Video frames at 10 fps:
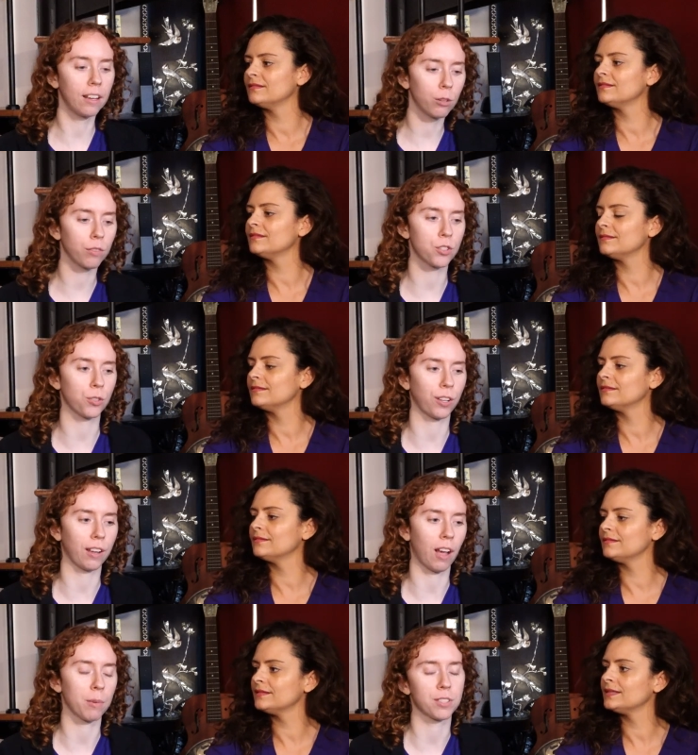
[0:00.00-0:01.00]

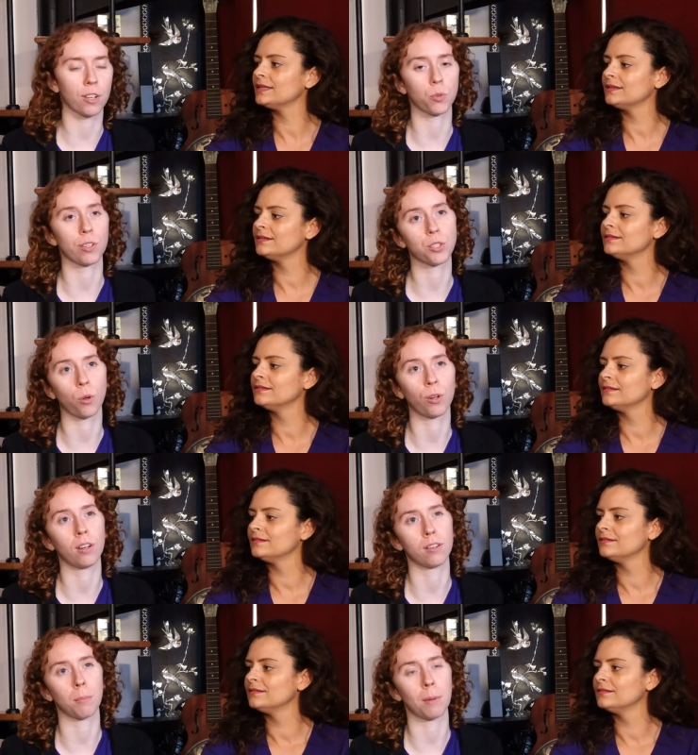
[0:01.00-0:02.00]
Speaker 1: Individually, I'm a sexual assault
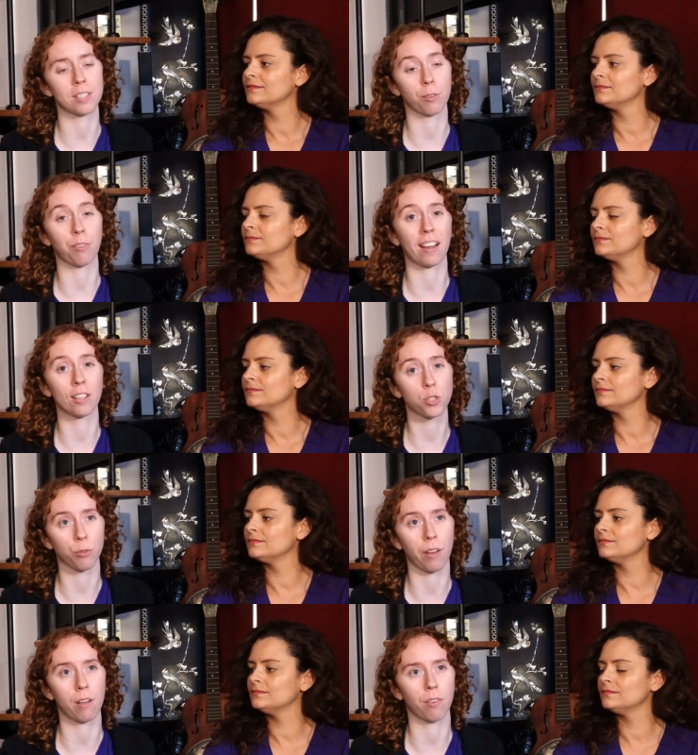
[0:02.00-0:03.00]
and domestic violence
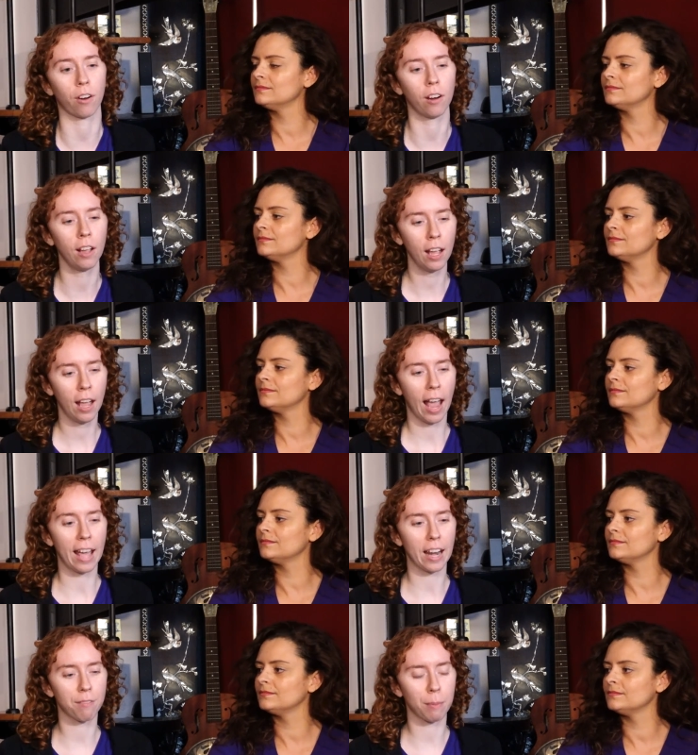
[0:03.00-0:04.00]
survivor,
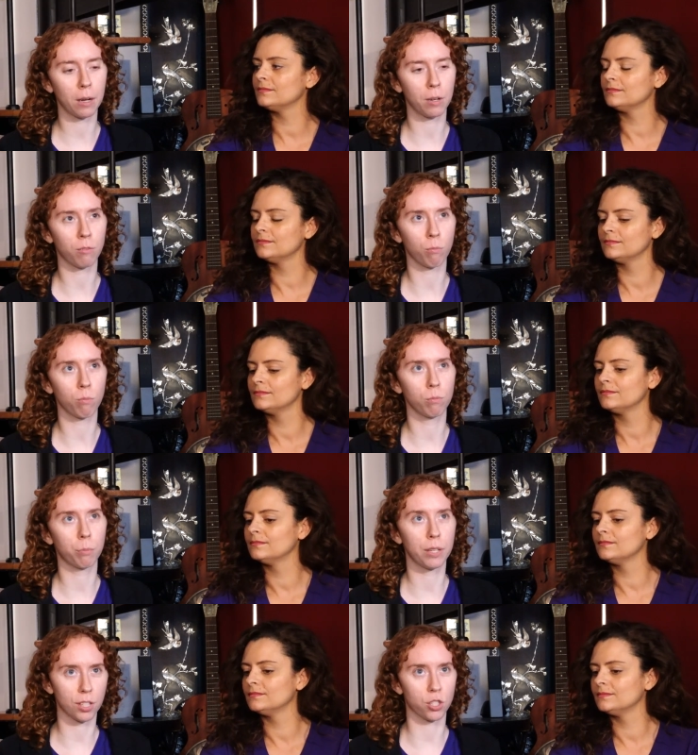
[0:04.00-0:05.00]
and I've been in
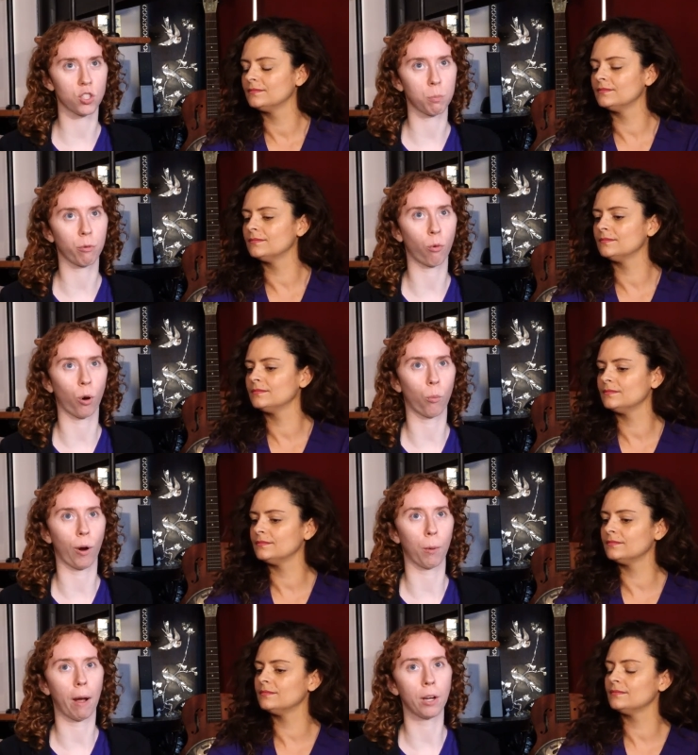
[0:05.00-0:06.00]
positions before
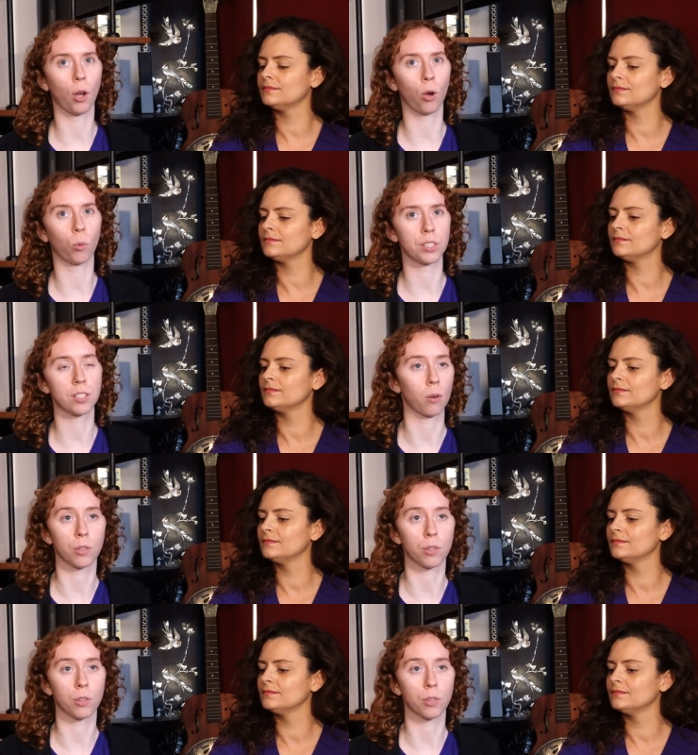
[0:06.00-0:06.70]
where my no was not